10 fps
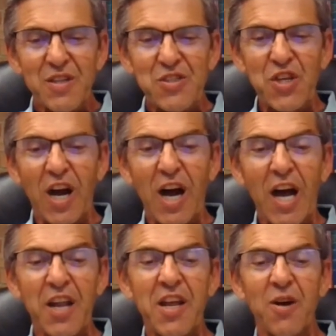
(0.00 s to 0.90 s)

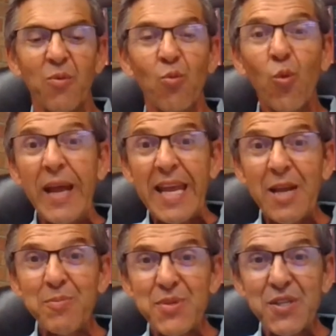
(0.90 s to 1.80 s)
John
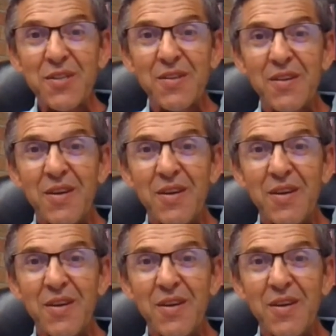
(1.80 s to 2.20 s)
weeps